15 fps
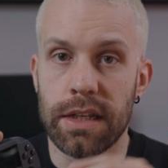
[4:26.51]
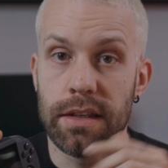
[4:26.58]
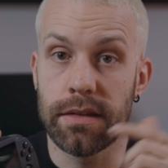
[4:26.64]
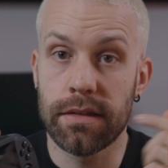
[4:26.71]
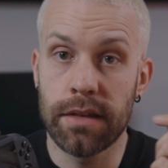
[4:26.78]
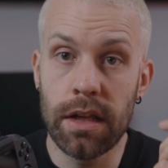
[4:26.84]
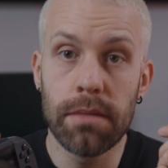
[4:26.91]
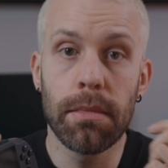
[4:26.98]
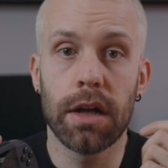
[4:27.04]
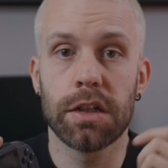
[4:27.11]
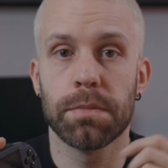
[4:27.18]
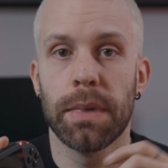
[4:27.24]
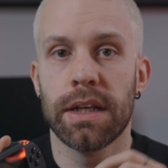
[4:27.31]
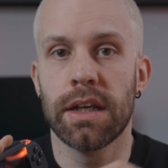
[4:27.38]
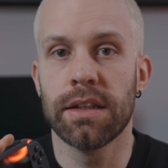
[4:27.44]
it is still
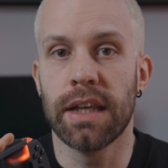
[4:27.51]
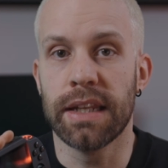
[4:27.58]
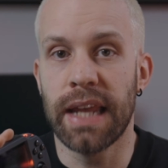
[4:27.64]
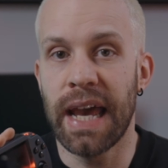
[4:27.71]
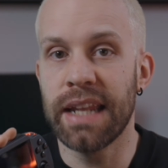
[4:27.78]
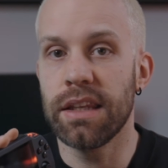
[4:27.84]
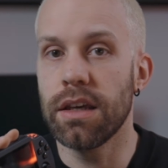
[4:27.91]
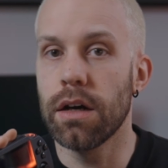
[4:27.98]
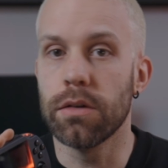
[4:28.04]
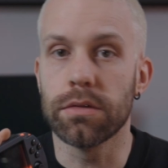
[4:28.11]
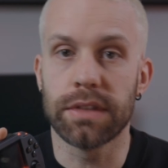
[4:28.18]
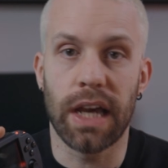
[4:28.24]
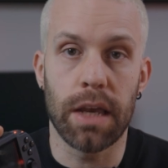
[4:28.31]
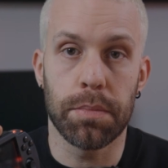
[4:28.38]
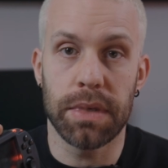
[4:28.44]
much better than any
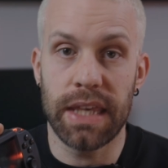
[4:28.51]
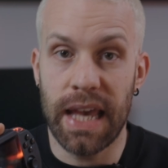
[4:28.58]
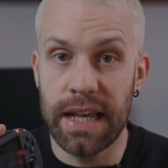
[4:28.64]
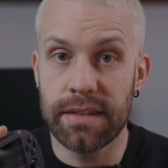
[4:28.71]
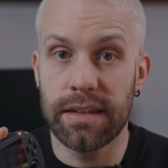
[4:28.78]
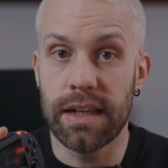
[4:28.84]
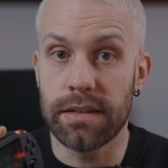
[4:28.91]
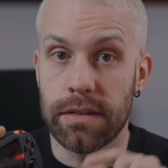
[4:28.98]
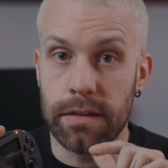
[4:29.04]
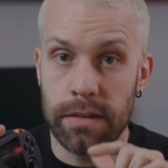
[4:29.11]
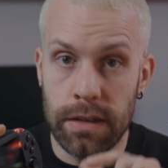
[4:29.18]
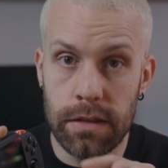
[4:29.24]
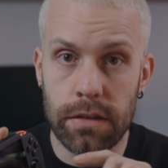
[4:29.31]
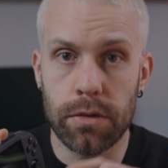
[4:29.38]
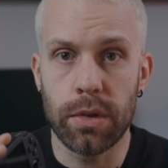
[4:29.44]
old IPS
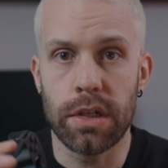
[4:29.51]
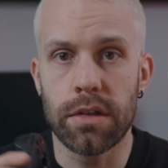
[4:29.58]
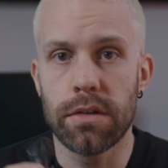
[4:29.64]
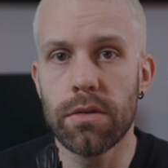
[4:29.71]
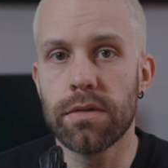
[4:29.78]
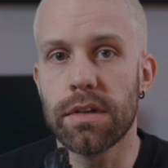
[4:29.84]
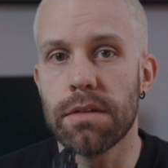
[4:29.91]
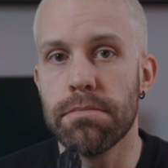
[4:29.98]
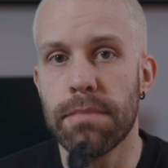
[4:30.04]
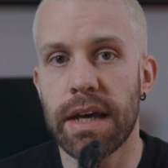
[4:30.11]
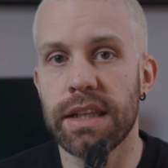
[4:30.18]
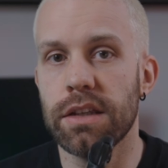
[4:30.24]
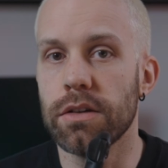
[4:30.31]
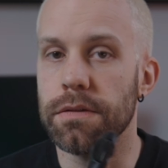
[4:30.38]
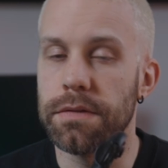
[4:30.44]
LCD screen used in
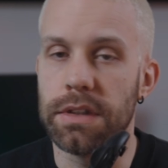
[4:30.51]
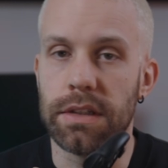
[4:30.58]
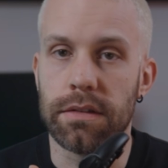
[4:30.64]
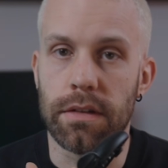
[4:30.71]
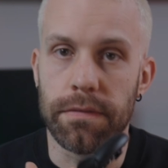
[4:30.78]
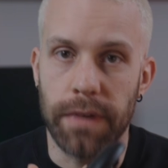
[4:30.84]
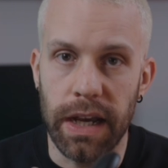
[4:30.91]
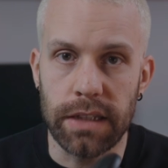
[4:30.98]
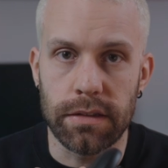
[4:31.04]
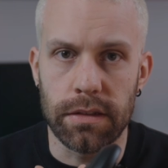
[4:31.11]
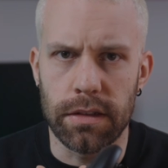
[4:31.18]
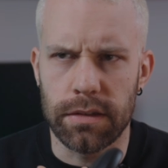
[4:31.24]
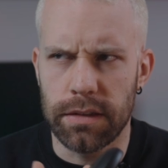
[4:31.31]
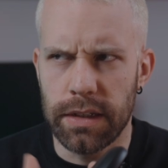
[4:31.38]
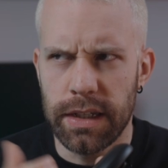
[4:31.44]
many of these
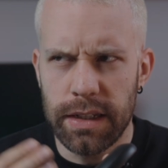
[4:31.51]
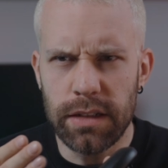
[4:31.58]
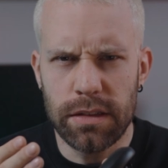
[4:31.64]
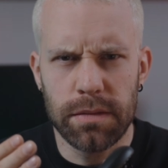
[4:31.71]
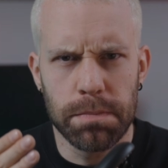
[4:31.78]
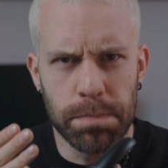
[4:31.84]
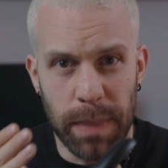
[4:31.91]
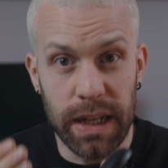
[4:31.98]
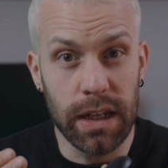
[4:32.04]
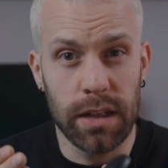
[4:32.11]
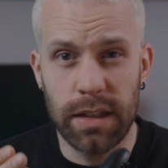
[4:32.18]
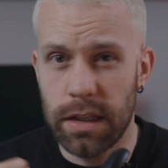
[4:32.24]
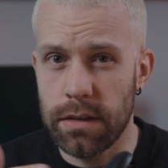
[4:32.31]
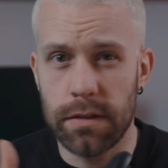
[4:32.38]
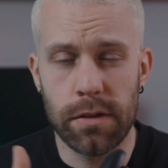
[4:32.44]
devices. It is better
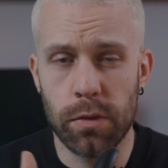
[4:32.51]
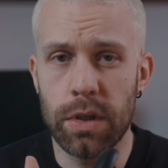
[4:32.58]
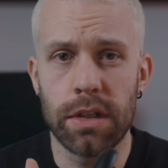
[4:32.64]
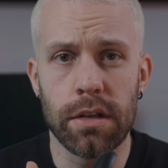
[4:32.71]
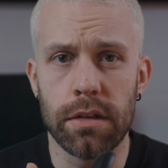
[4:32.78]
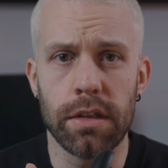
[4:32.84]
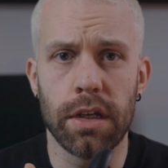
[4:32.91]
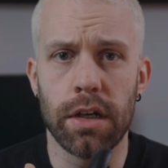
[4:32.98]
than the screen in the